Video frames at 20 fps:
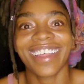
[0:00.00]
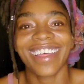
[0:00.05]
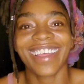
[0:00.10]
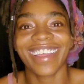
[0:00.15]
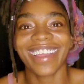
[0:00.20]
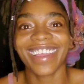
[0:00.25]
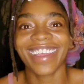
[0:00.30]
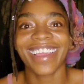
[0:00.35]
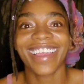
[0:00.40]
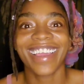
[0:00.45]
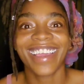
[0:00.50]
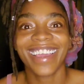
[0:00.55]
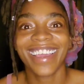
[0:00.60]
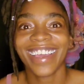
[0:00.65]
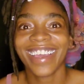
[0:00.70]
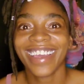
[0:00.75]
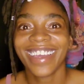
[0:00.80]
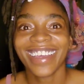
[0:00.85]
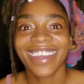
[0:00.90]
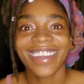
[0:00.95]
Like,
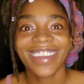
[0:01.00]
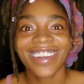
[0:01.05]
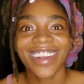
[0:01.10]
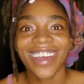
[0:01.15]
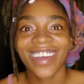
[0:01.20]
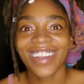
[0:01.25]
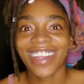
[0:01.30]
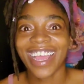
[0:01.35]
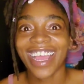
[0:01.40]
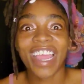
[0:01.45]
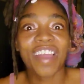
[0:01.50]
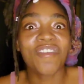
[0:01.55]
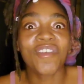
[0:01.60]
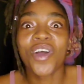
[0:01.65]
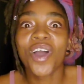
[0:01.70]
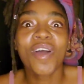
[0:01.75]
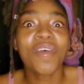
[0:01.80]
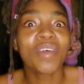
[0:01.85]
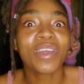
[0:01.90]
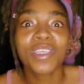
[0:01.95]
you know, that have
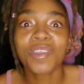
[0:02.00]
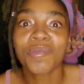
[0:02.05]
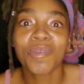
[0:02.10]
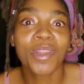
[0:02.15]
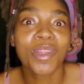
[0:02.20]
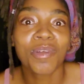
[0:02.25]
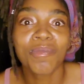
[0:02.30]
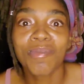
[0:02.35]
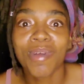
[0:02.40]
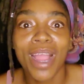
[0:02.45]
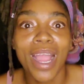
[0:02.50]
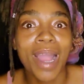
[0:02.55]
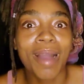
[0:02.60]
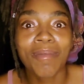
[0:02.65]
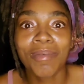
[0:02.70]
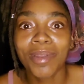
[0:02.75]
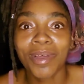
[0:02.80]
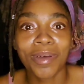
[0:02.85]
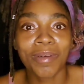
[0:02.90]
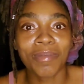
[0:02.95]
always been the
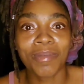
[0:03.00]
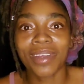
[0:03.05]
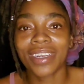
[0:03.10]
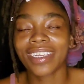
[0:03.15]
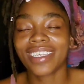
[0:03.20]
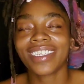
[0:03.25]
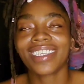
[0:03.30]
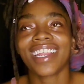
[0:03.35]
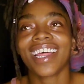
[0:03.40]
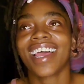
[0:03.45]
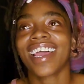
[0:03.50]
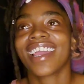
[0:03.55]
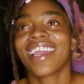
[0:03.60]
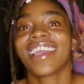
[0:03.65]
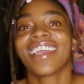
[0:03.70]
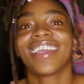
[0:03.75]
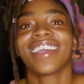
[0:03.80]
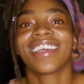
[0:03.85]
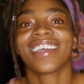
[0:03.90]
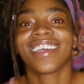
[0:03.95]
problem, but it's
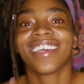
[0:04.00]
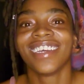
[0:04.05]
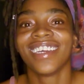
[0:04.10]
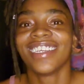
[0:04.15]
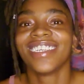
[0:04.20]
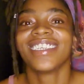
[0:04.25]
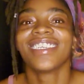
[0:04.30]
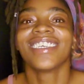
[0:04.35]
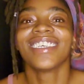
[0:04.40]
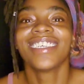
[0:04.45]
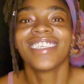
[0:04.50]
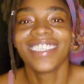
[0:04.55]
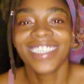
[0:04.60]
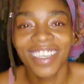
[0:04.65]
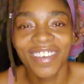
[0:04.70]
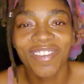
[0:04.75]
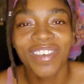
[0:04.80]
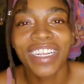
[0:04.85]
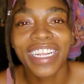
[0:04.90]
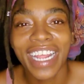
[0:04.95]
like, just
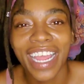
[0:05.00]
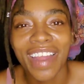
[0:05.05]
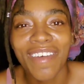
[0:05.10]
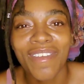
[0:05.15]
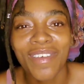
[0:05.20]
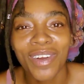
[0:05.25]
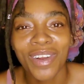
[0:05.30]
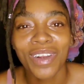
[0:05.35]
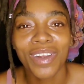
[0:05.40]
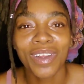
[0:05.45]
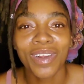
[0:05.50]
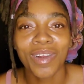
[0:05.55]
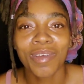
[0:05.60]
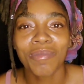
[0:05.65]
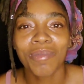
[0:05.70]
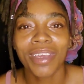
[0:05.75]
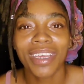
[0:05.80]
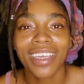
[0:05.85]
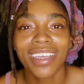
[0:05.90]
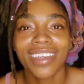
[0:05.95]
sit with that for a little
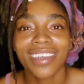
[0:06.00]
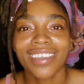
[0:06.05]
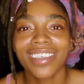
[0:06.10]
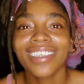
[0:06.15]
bit.